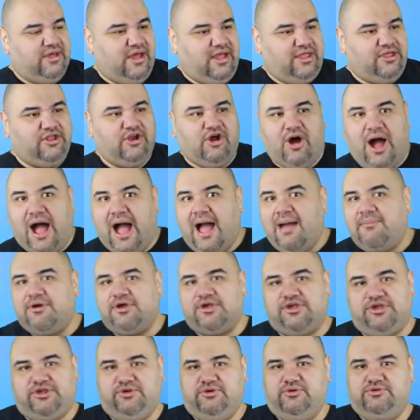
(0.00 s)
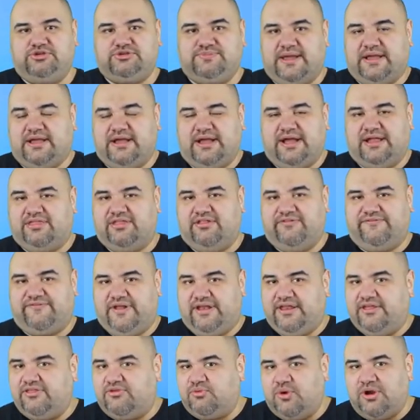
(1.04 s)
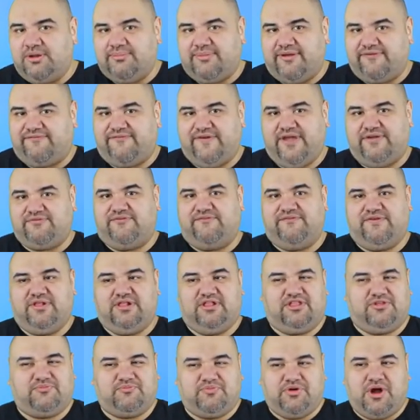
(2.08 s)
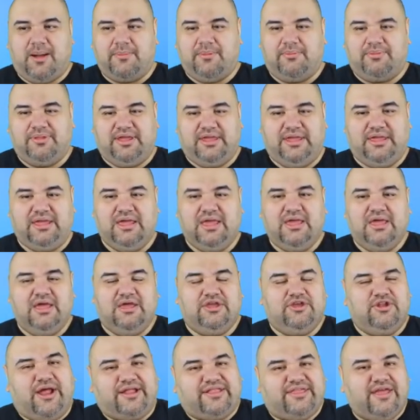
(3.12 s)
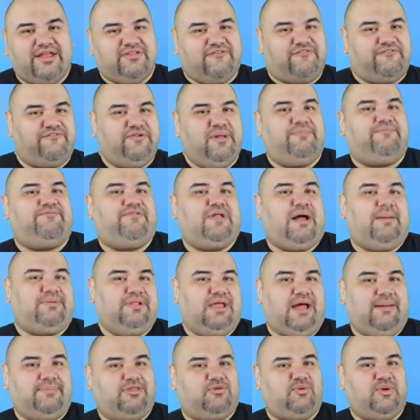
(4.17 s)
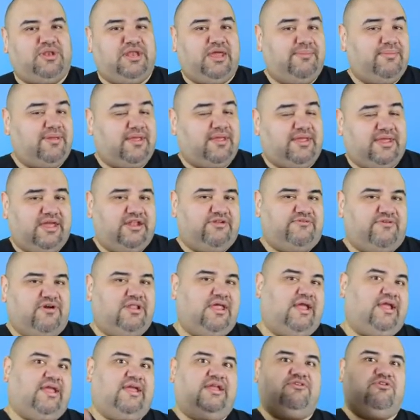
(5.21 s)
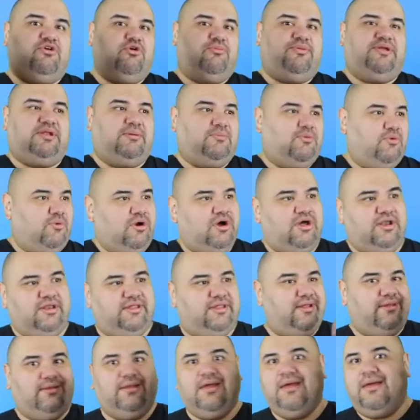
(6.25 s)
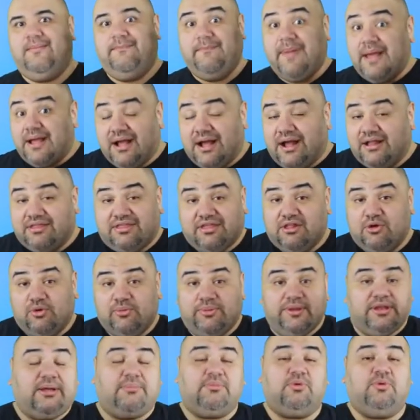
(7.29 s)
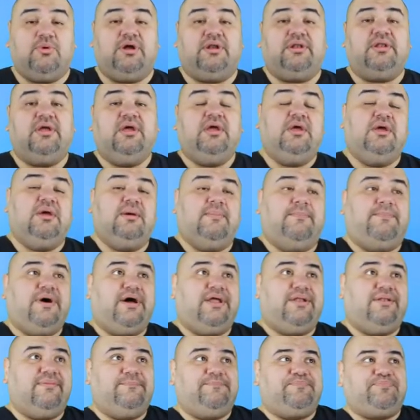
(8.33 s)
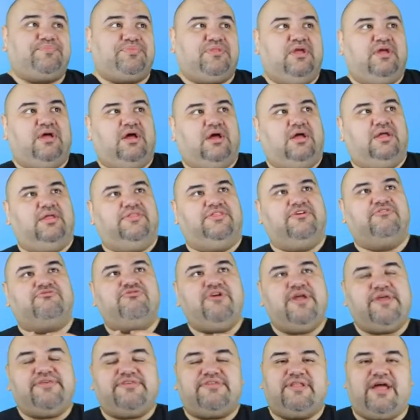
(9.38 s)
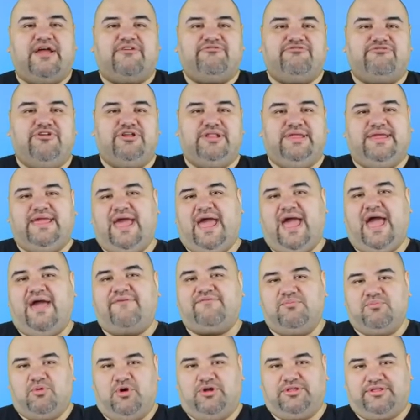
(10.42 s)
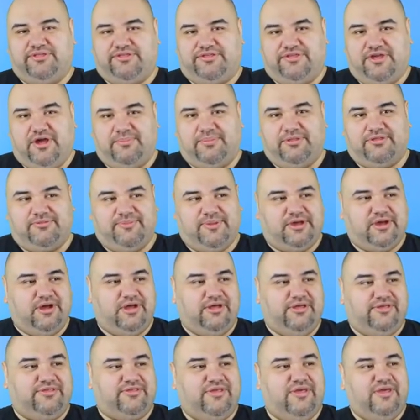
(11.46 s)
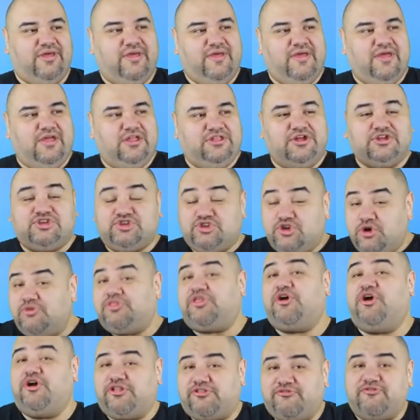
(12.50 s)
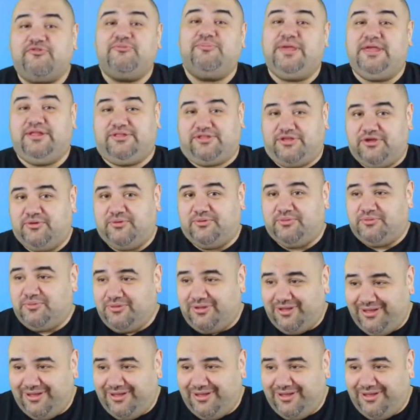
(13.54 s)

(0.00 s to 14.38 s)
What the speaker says: you know, I'm a huge MechaGodzilla fan. He's one of my favorite villains. Probably, you know, I tend to flip-flop a lot between him and Ghidorah. Like, Ghidorah will be number one, and then MechaGodzilla will be number one. But the reason I really haven't brought this up is because the truth hurts for me, too.